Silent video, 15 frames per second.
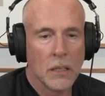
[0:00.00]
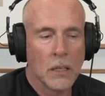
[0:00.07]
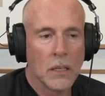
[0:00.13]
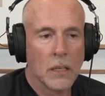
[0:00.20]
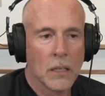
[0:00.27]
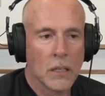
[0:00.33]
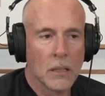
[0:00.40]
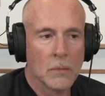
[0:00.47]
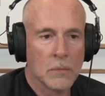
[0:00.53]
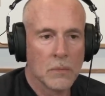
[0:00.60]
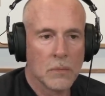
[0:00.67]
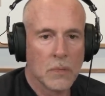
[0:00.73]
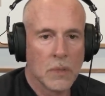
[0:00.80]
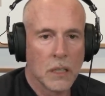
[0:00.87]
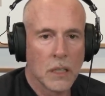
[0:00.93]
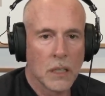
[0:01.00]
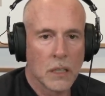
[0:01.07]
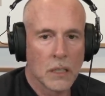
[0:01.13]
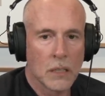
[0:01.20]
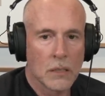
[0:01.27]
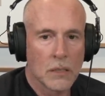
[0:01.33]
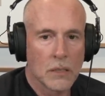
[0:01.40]

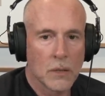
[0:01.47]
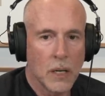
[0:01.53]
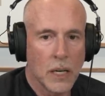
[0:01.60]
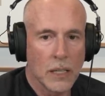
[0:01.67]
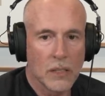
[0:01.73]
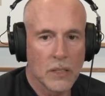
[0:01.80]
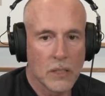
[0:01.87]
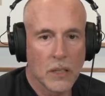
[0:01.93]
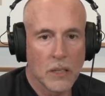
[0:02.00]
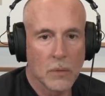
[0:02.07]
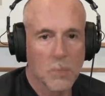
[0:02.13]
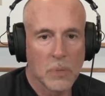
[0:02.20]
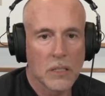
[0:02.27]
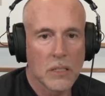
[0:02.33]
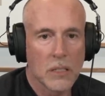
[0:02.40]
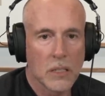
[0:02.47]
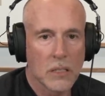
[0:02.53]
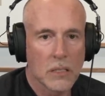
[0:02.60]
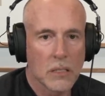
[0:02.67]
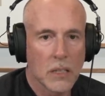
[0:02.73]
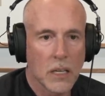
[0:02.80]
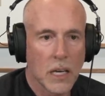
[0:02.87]
And so I could start a
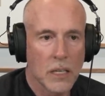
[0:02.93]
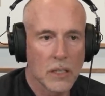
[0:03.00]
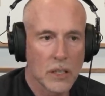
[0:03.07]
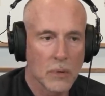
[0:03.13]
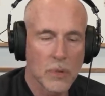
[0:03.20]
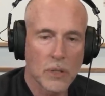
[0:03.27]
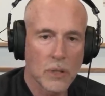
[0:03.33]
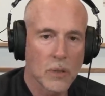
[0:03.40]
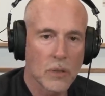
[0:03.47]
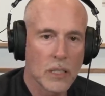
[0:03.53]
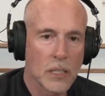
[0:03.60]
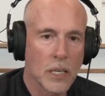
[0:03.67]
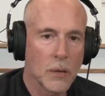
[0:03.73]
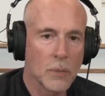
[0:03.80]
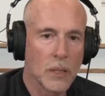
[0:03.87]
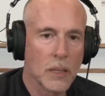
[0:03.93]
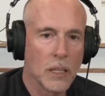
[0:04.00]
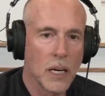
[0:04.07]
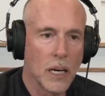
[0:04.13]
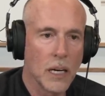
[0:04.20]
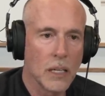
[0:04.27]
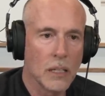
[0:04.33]
business, and she was totally down with
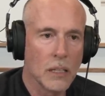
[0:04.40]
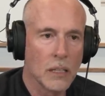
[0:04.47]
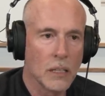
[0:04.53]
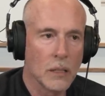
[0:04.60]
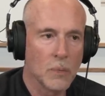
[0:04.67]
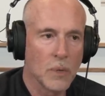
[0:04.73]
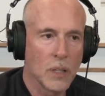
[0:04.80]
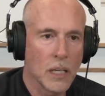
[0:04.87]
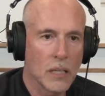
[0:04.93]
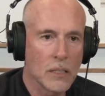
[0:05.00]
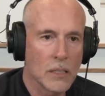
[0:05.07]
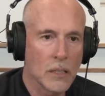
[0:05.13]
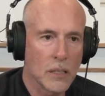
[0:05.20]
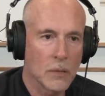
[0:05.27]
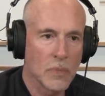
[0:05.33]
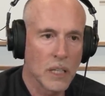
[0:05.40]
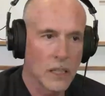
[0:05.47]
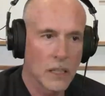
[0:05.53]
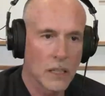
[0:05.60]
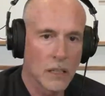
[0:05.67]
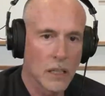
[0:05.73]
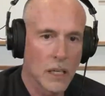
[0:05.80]
that. And then when I started
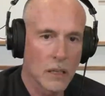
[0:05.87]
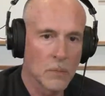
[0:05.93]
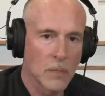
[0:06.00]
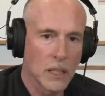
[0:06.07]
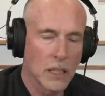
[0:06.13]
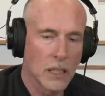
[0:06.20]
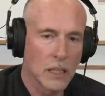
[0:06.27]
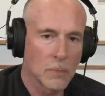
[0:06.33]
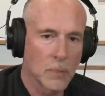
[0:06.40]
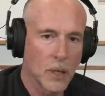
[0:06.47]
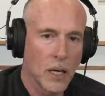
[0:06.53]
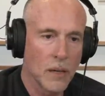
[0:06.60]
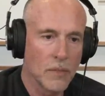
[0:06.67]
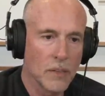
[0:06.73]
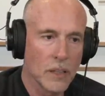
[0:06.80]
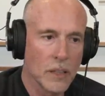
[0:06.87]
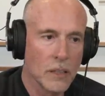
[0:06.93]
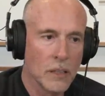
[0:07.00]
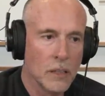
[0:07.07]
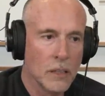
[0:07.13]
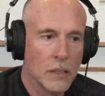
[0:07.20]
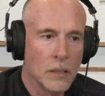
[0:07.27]
making a lot of money at profit,
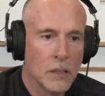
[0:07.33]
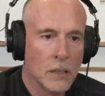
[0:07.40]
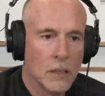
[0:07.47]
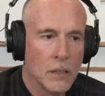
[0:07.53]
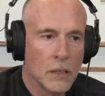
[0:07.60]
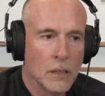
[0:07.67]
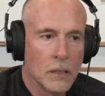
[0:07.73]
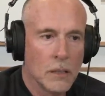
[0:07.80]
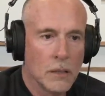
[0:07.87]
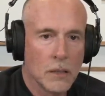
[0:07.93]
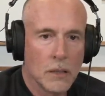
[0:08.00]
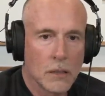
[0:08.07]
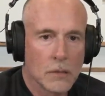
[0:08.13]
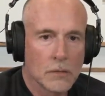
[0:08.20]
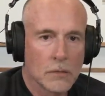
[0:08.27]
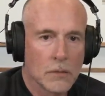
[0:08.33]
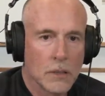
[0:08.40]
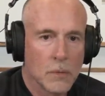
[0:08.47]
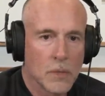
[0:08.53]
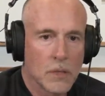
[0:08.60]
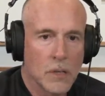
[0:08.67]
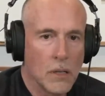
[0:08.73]
it
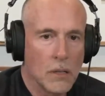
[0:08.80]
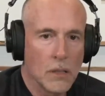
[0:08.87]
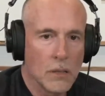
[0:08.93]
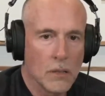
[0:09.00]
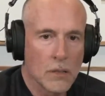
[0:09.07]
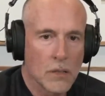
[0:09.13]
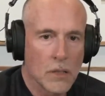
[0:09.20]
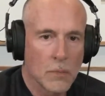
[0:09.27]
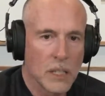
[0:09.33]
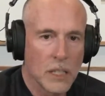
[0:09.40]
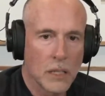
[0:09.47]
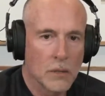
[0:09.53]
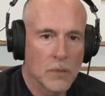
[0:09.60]
was all hers. I mean,